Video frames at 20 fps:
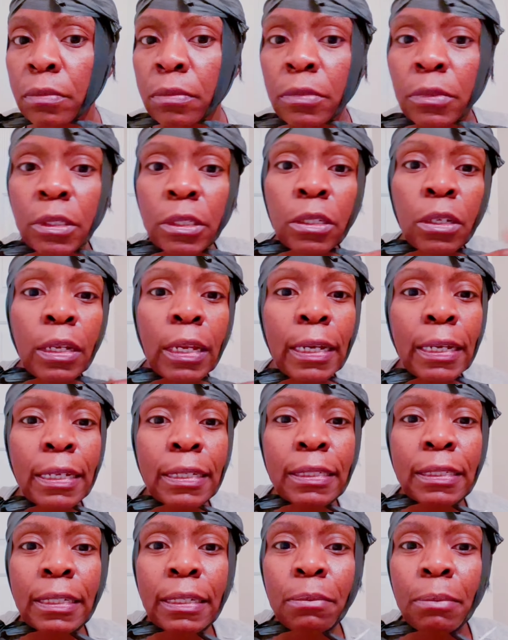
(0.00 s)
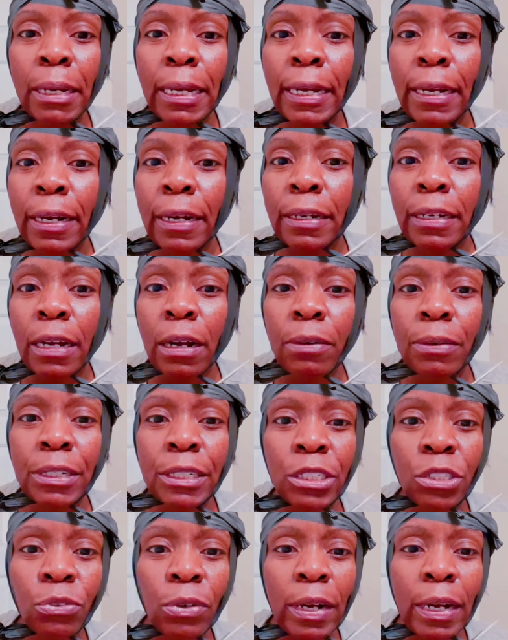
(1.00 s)
So like I said, my hair had
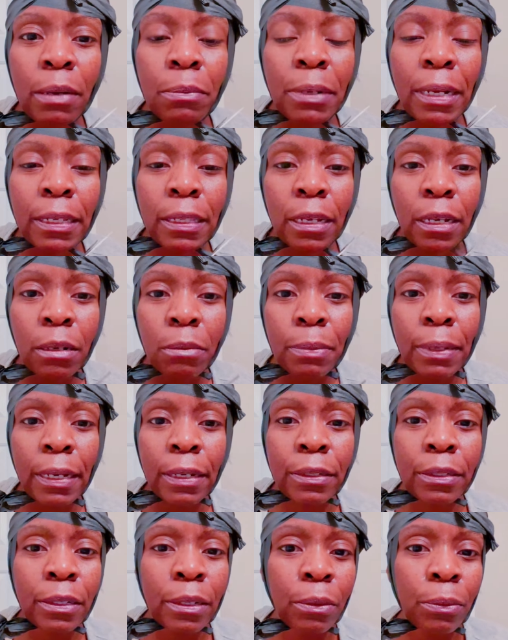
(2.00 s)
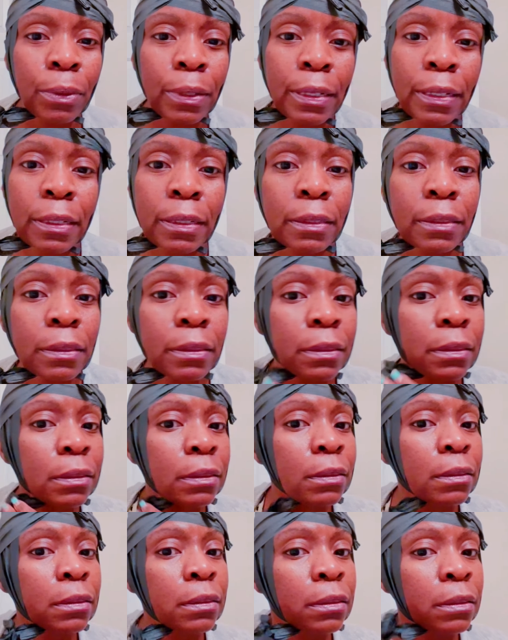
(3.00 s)
already dried, but I thought about, you know what?
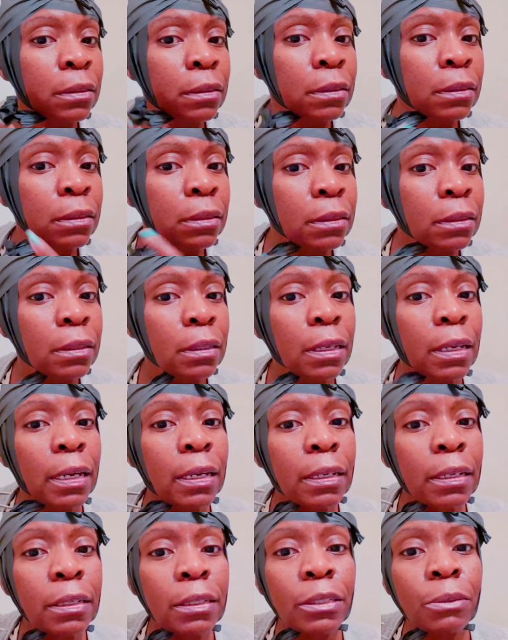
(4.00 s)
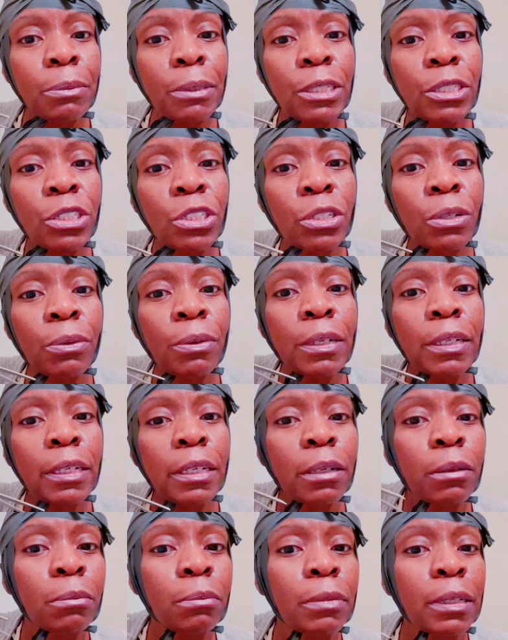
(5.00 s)
I could have been showing
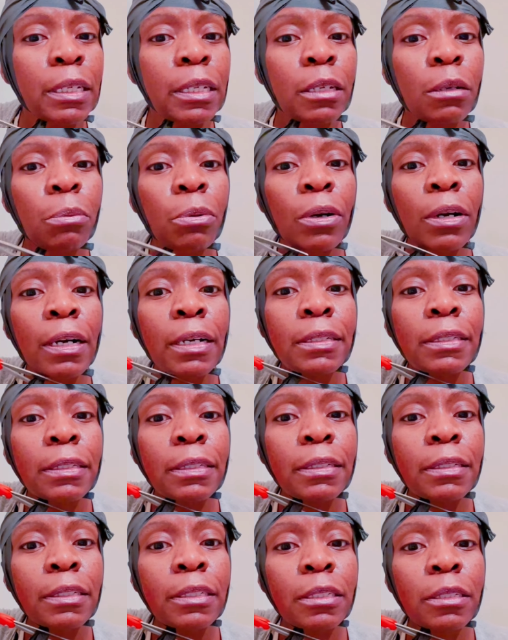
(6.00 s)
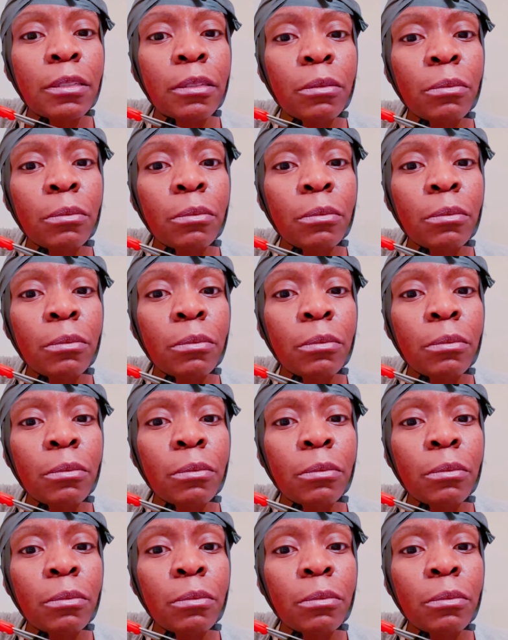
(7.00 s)
them in the process.